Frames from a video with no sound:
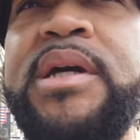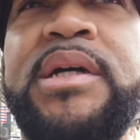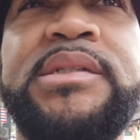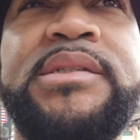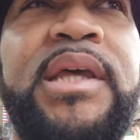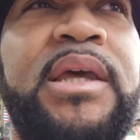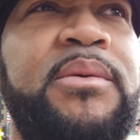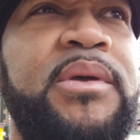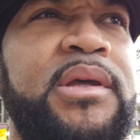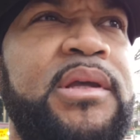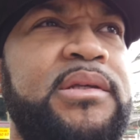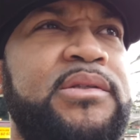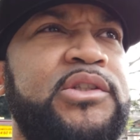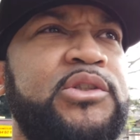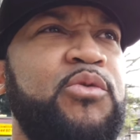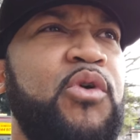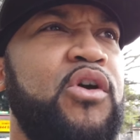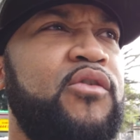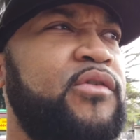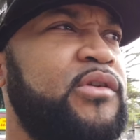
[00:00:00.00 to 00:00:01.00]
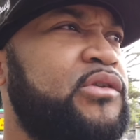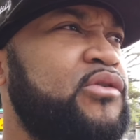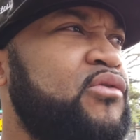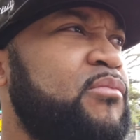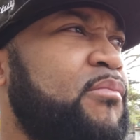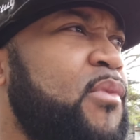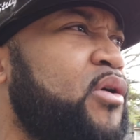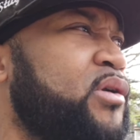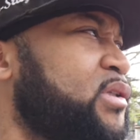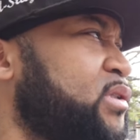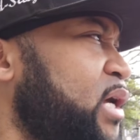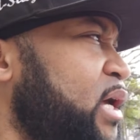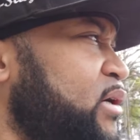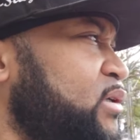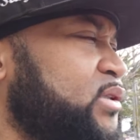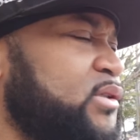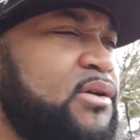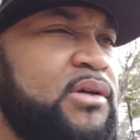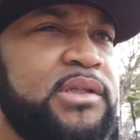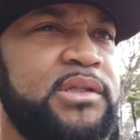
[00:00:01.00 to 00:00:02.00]
Because they be swerving through
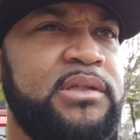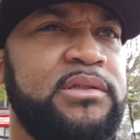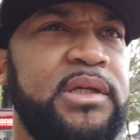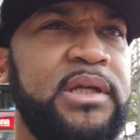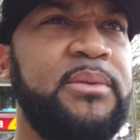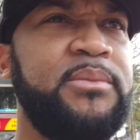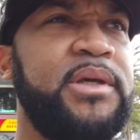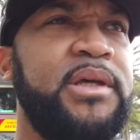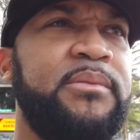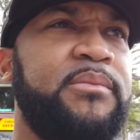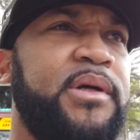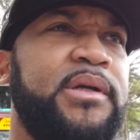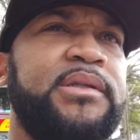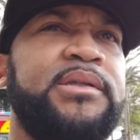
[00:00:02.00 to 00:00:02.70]
motorcycles and all that, you know what I mean?